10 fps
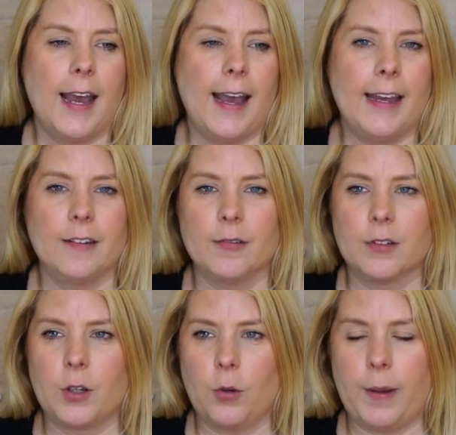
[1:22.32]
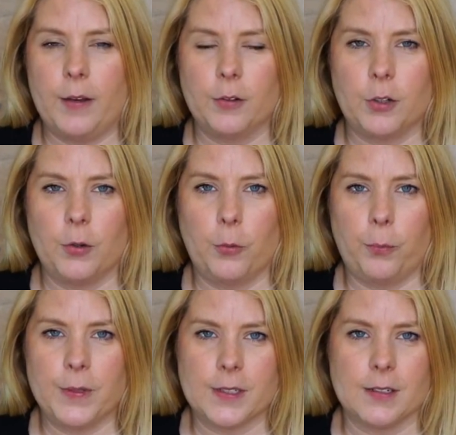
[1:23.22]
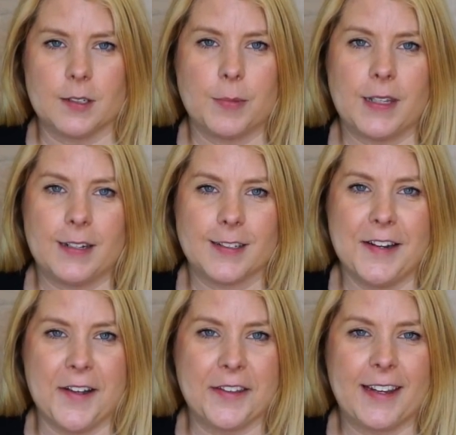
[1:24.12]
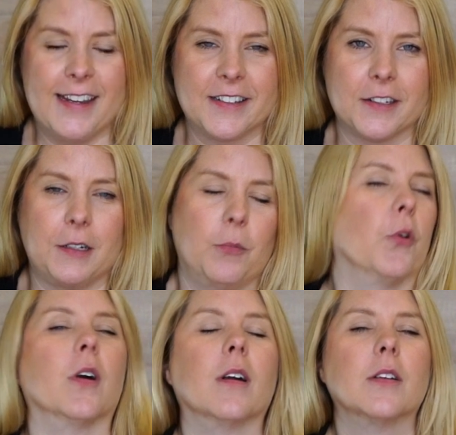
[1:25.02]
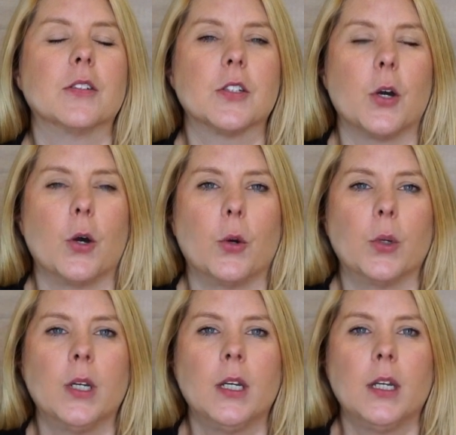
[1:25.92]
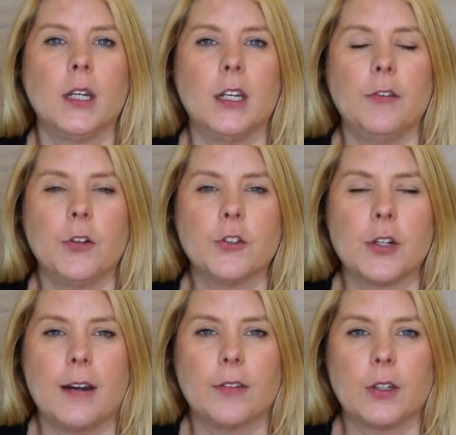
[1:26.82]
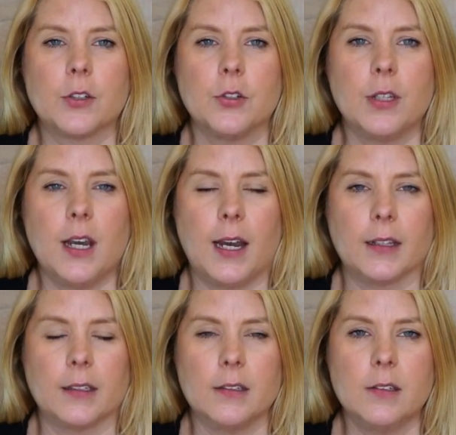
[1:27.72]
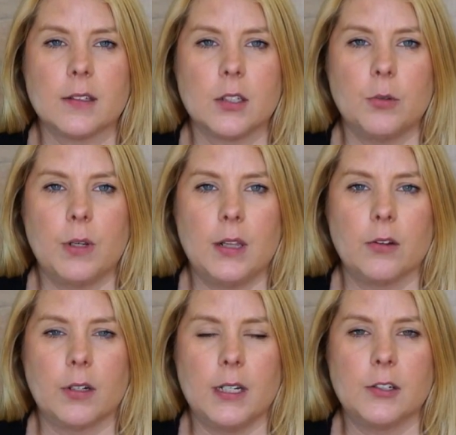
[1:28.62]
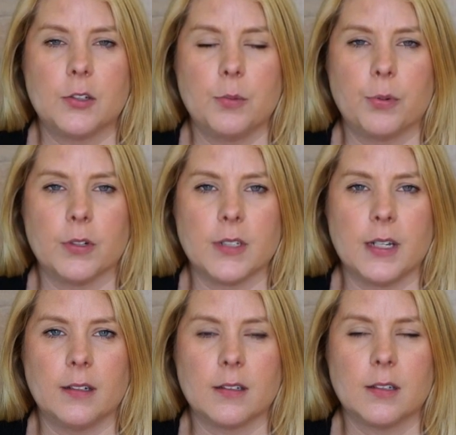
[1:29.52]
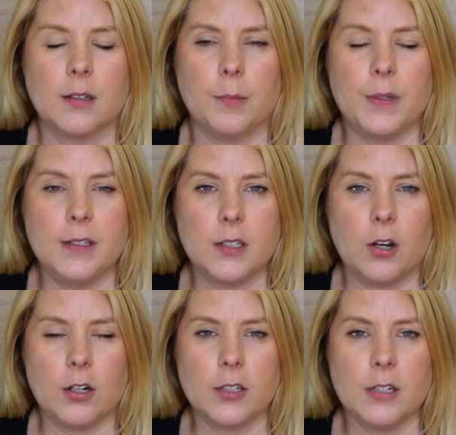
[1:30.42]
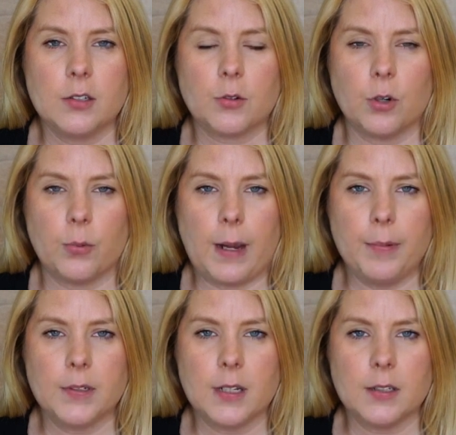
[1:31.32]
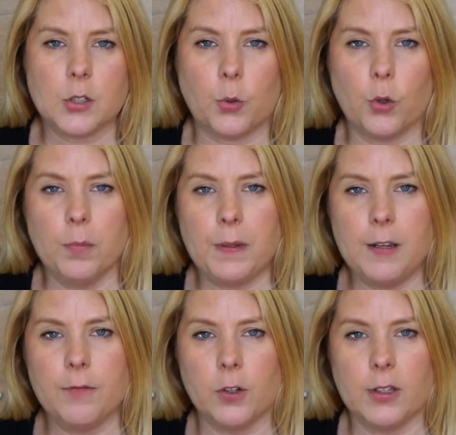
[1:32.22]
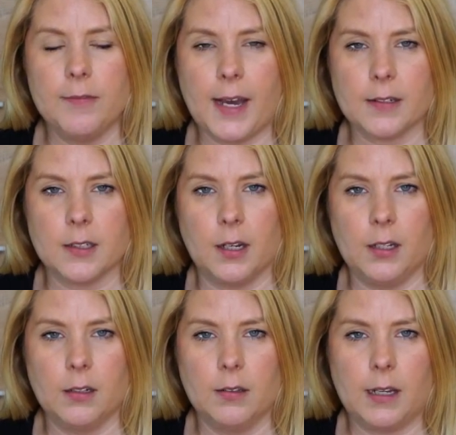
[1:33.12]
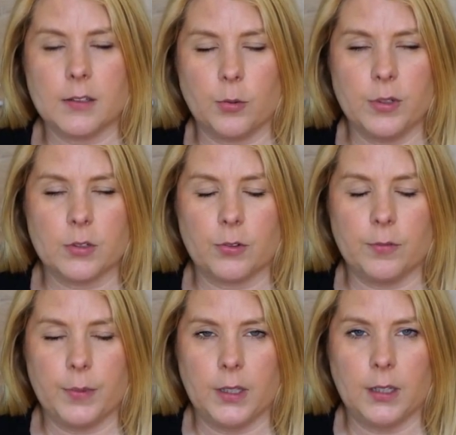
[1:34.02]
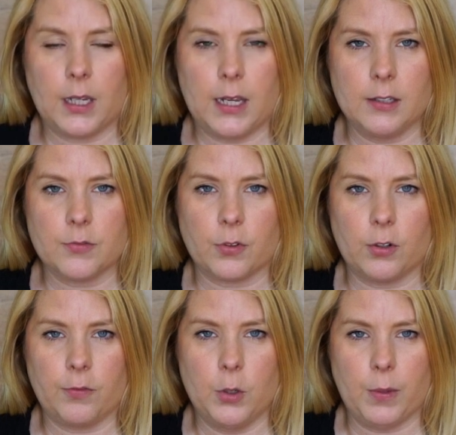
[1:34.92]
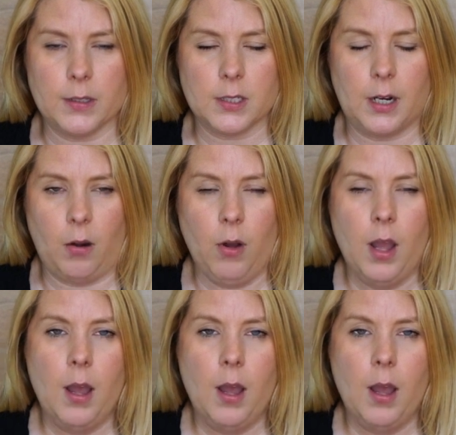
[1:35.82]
and go out your business, but that is not the case anymore. So if you're traveling to the islands, you either need to present a PCR test or a rapid test or be fully vaccinated. That's always sort of been the case for a few months now.